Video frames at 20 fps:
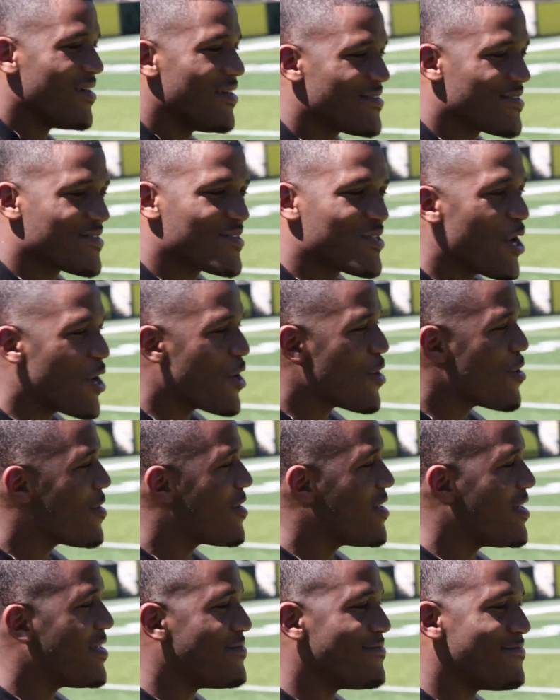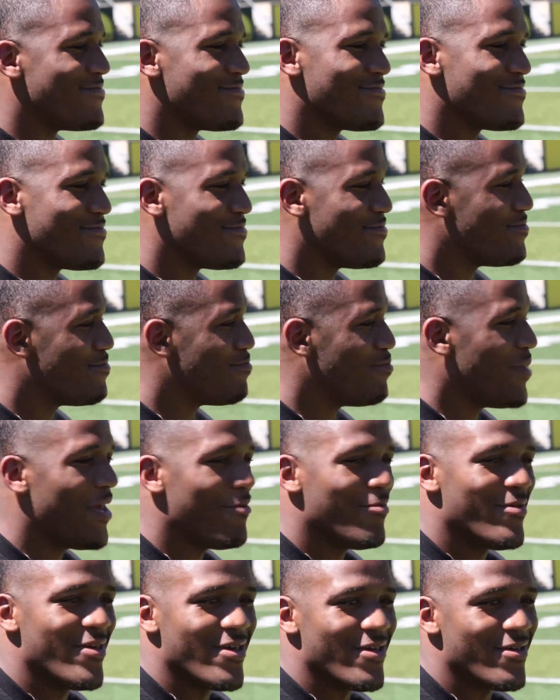it's 3rd and
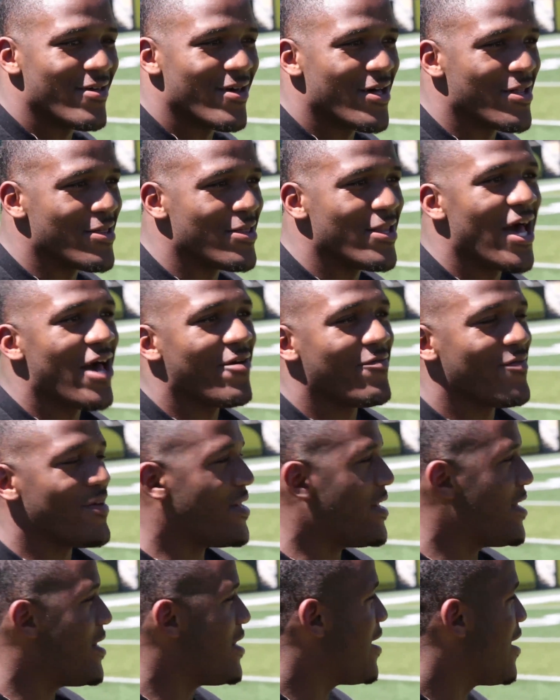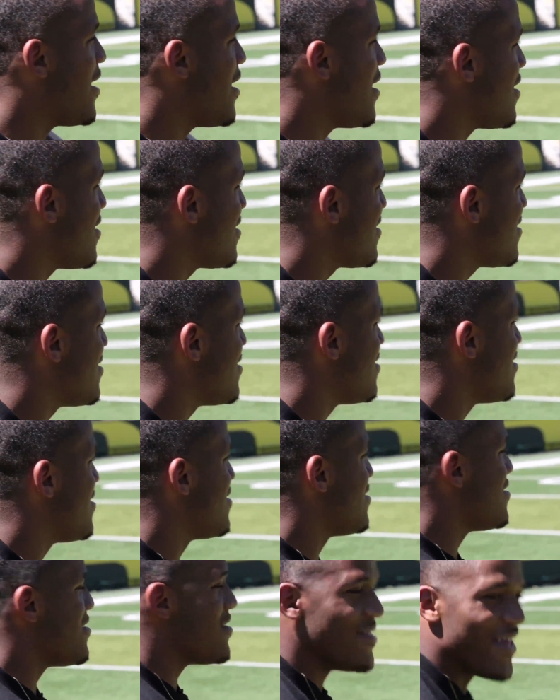maybe 11, and
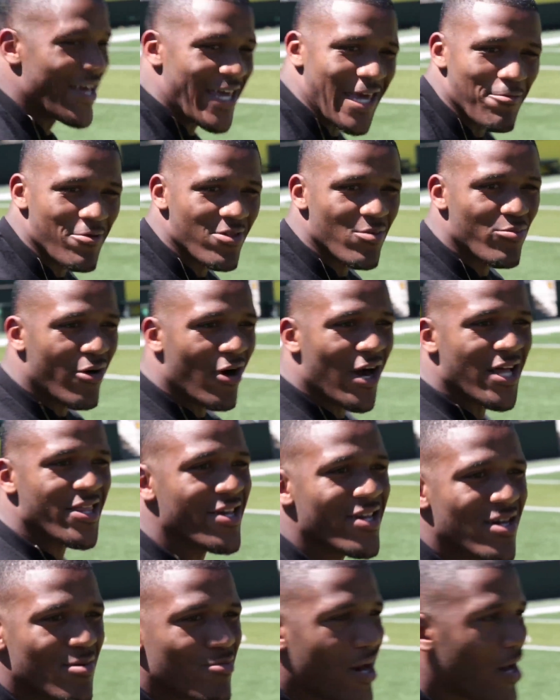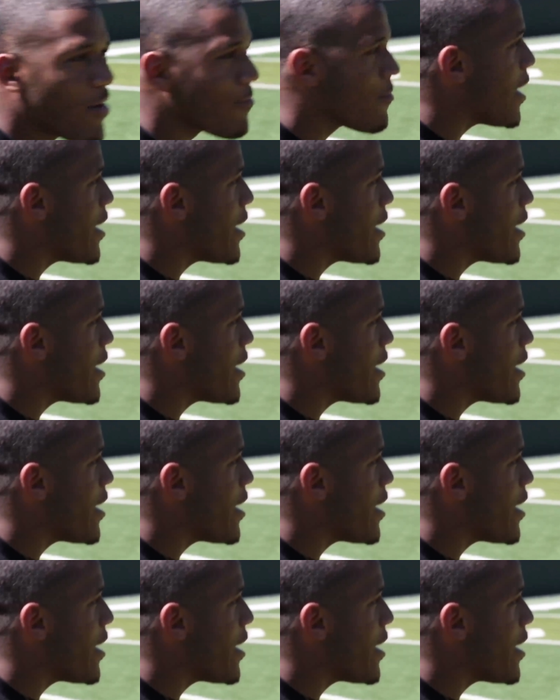they give me the ball. I think I'm about